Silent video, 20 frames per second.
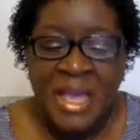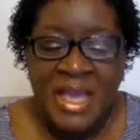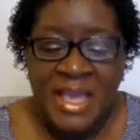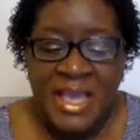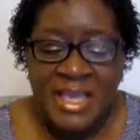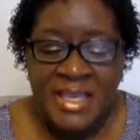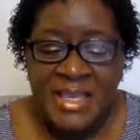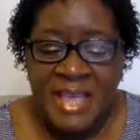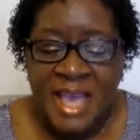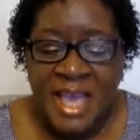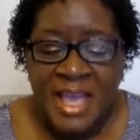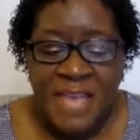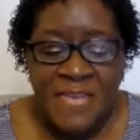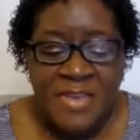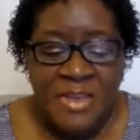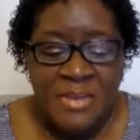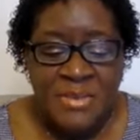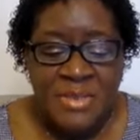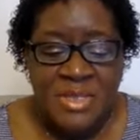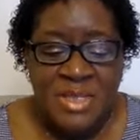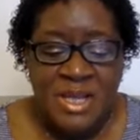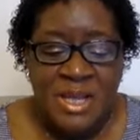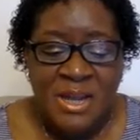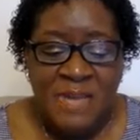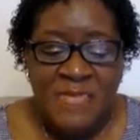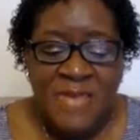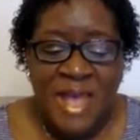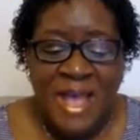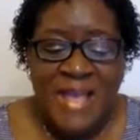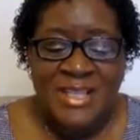He gave
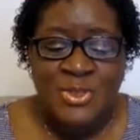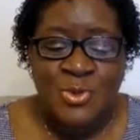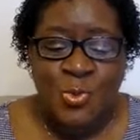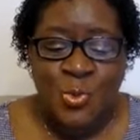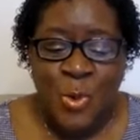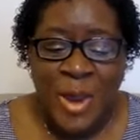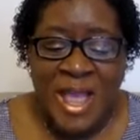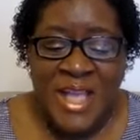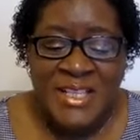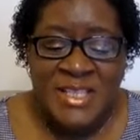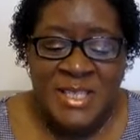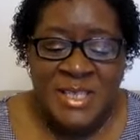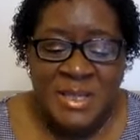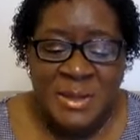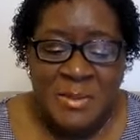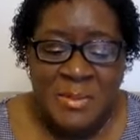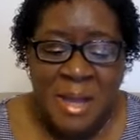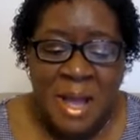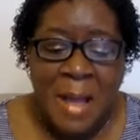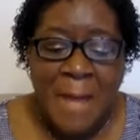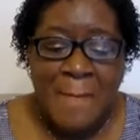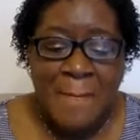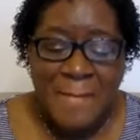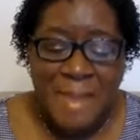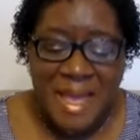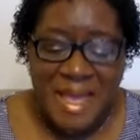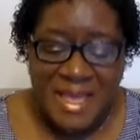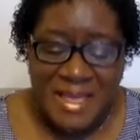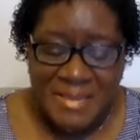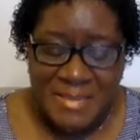himself as ransom
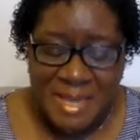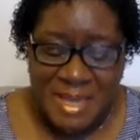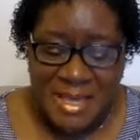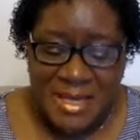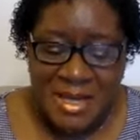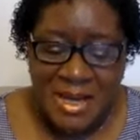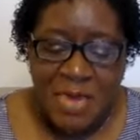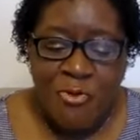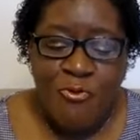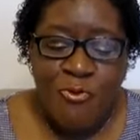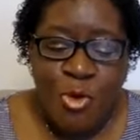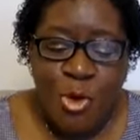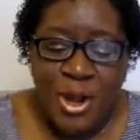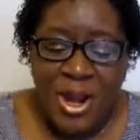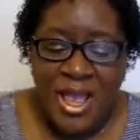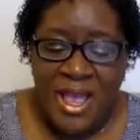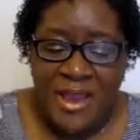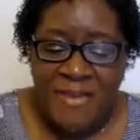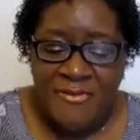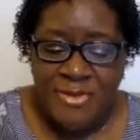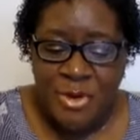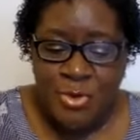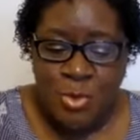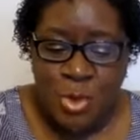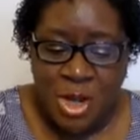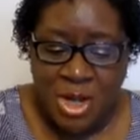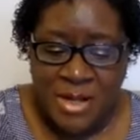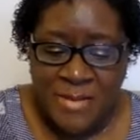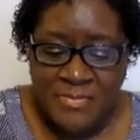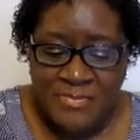payment for
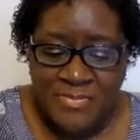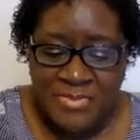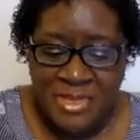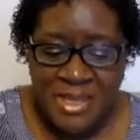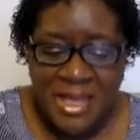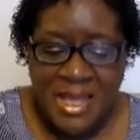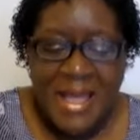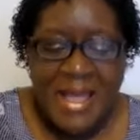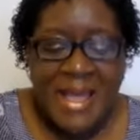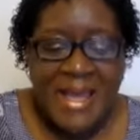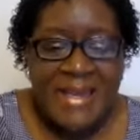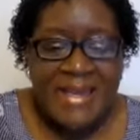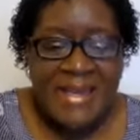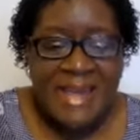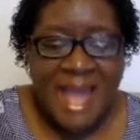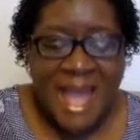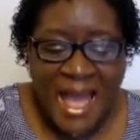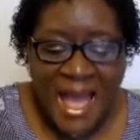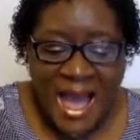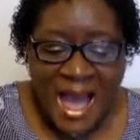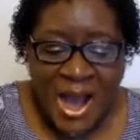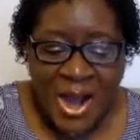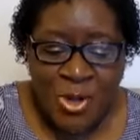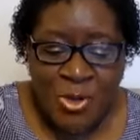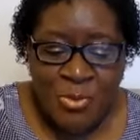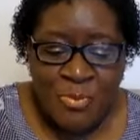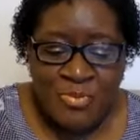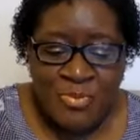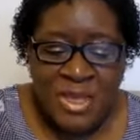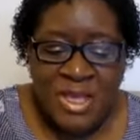everyone.
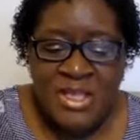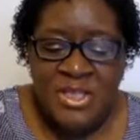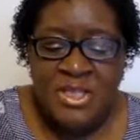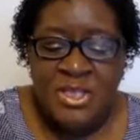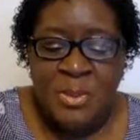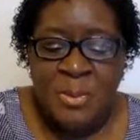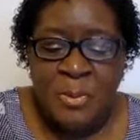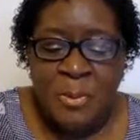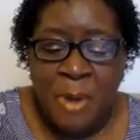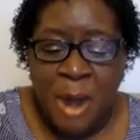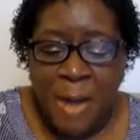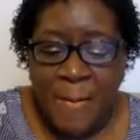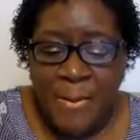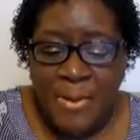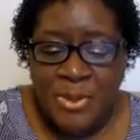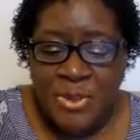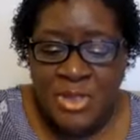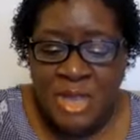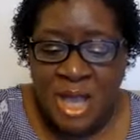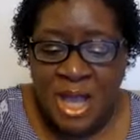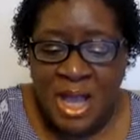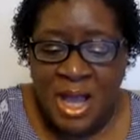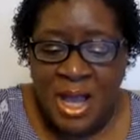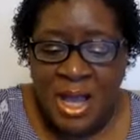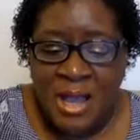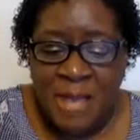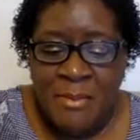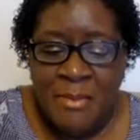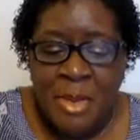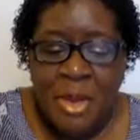Now is the proper
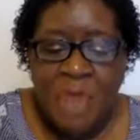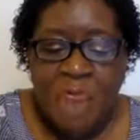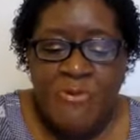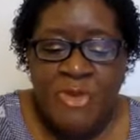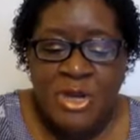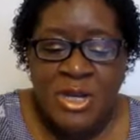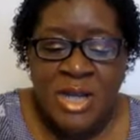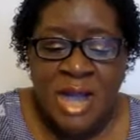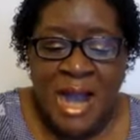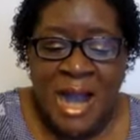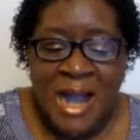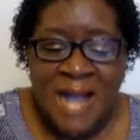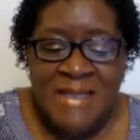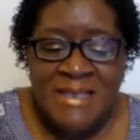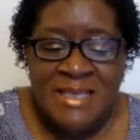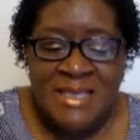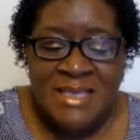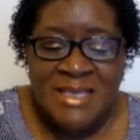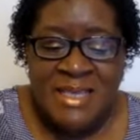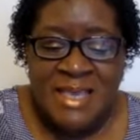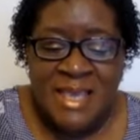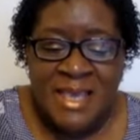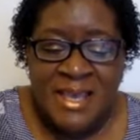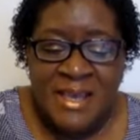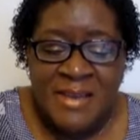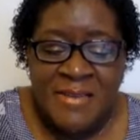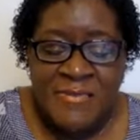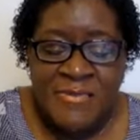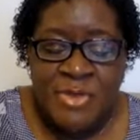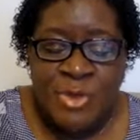time for God to
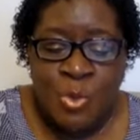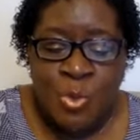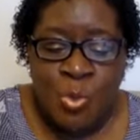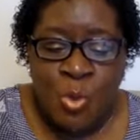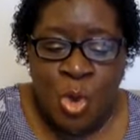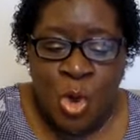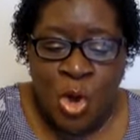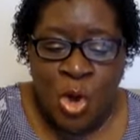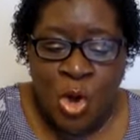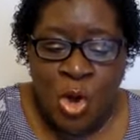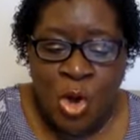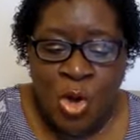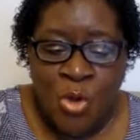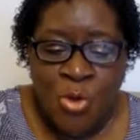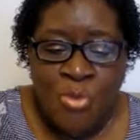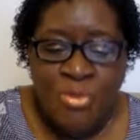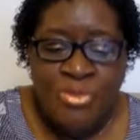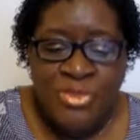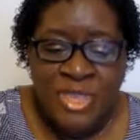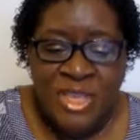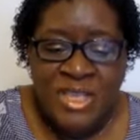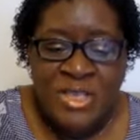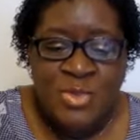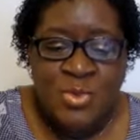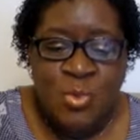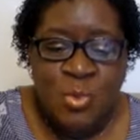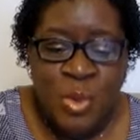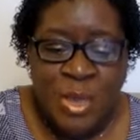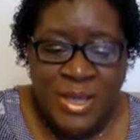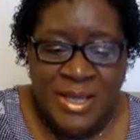give the world this
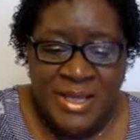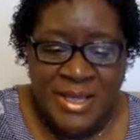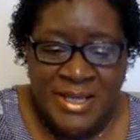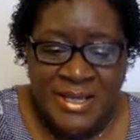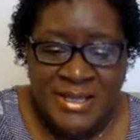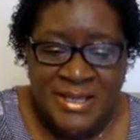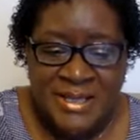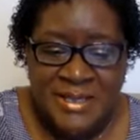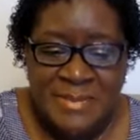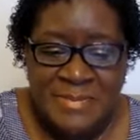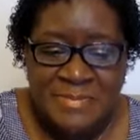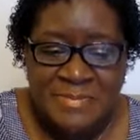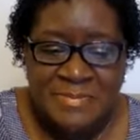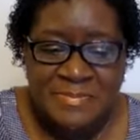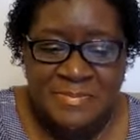witness.